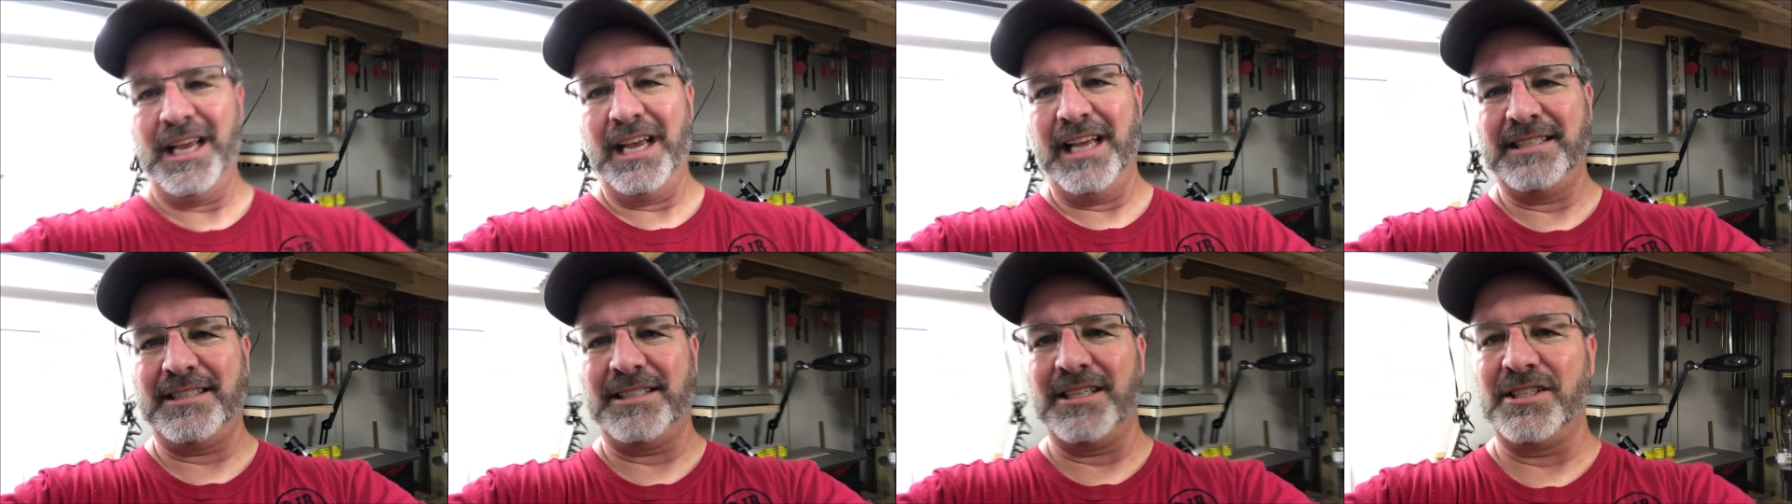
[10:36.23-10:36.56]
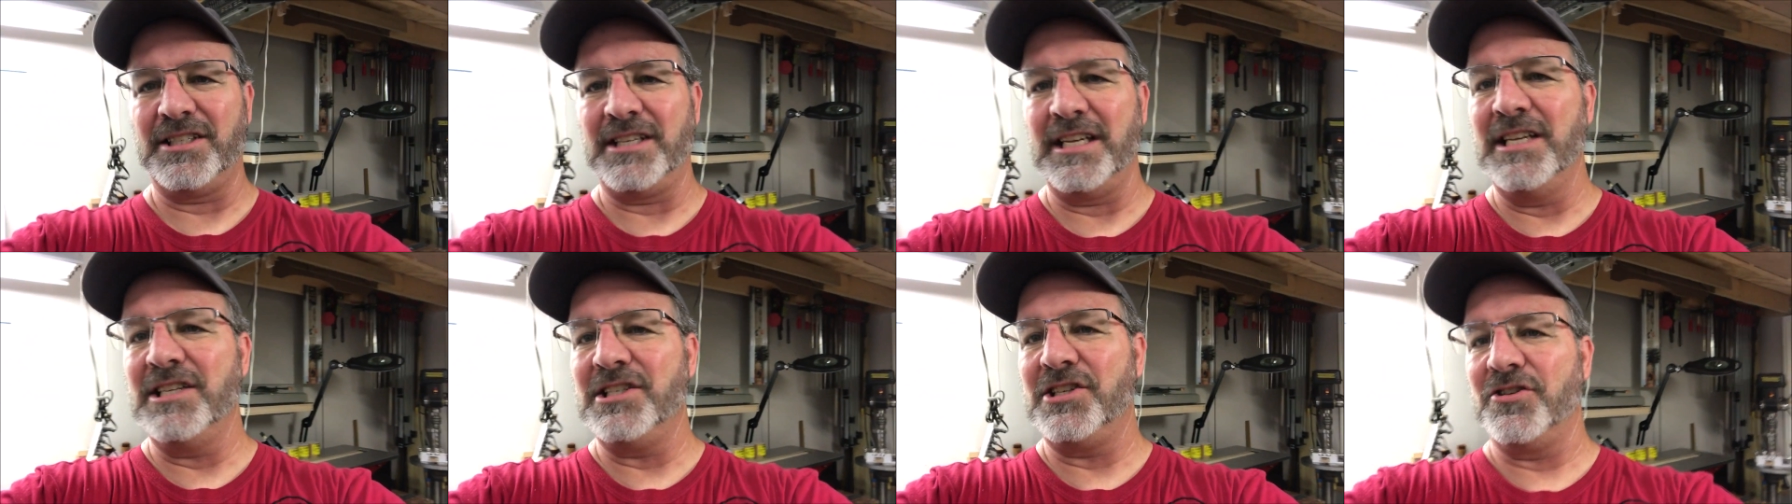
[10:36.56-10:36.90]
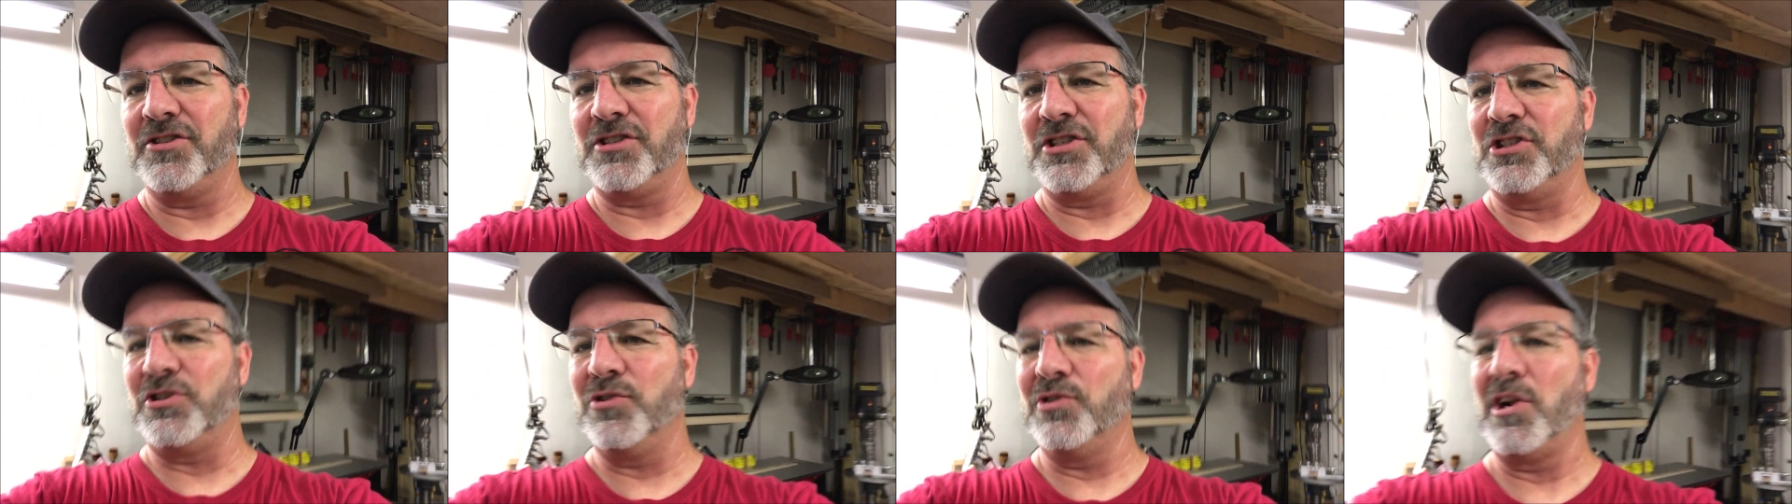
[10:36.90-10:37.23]
It's just
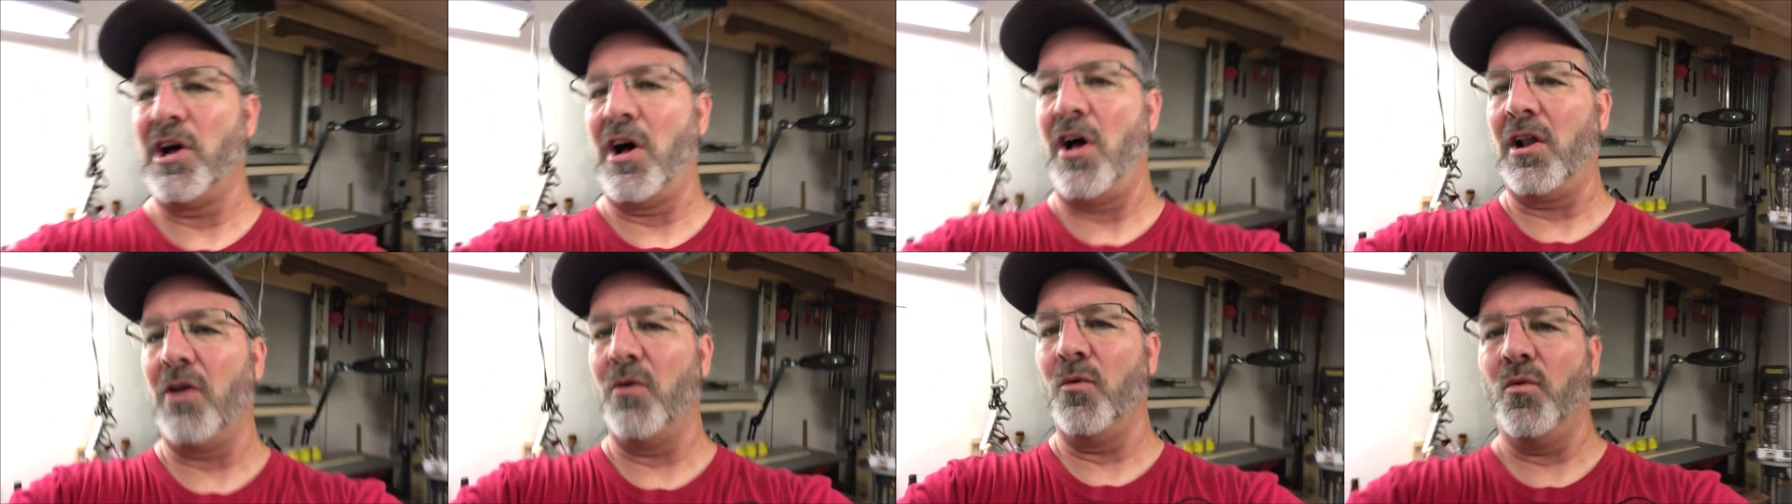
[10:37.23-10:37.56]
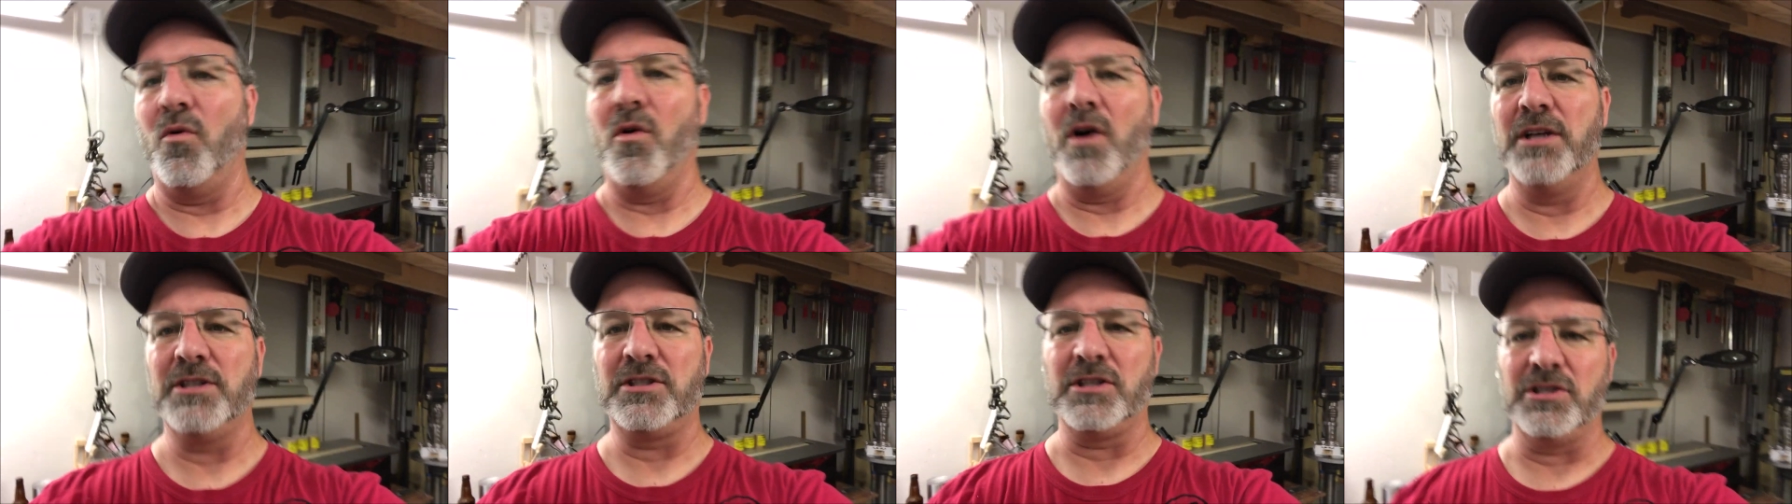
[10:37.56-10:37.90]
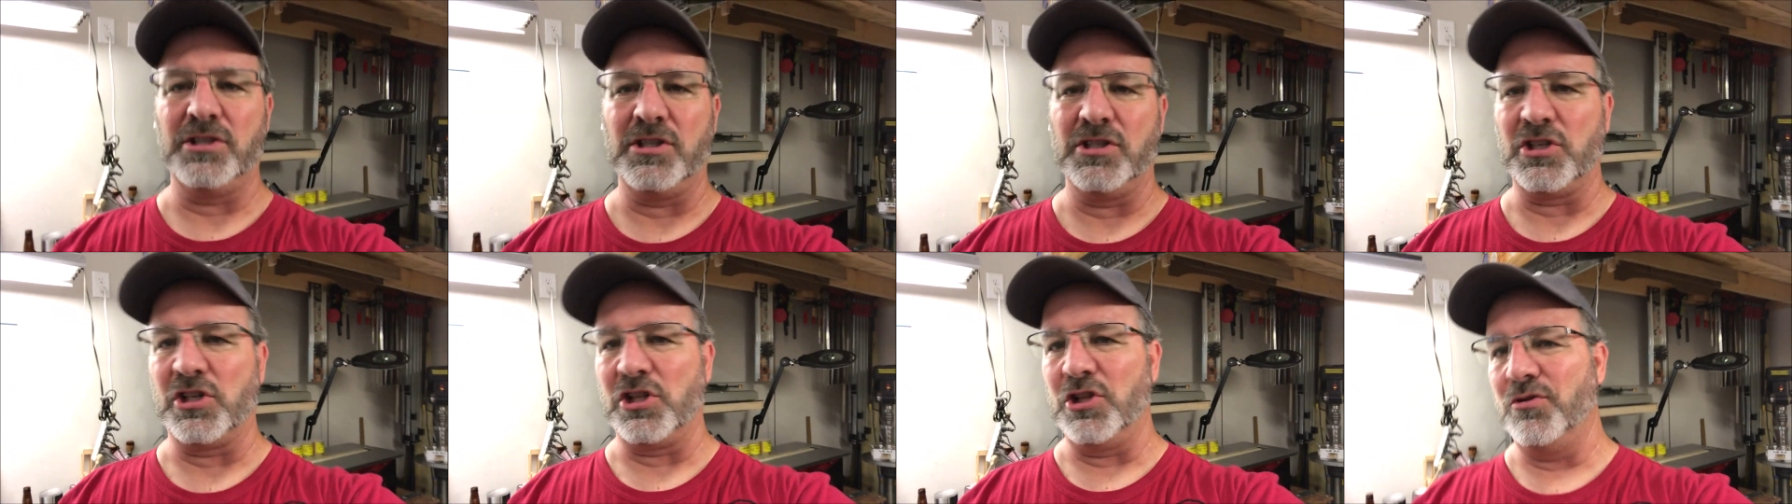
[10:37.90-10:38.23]
easier to do it all at once and just